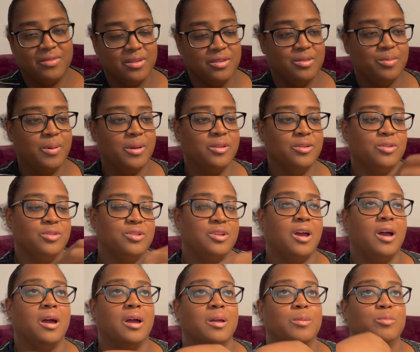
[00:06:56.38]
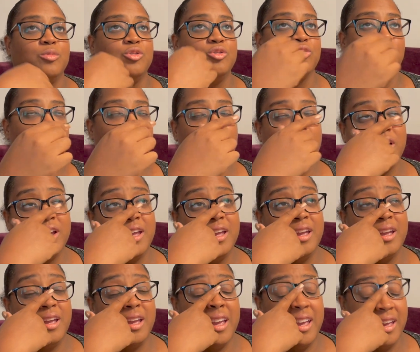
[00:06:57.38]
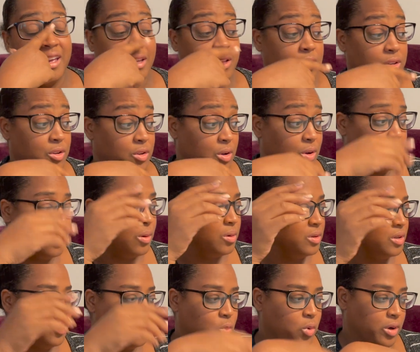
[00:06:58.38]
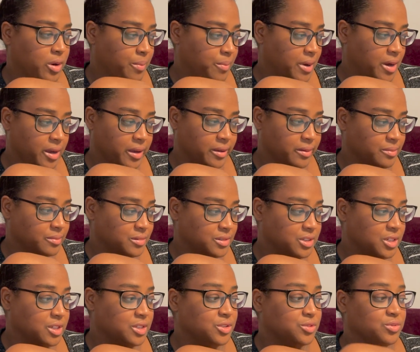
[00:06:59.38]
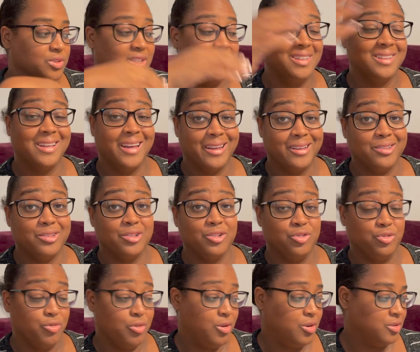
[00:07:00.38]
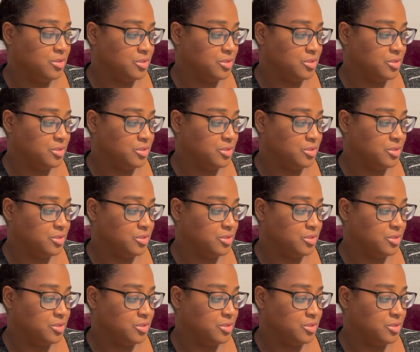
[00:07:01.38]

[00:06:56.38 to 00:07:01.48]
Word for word: to spend their time drawing and you know only one of my sons really likes to draw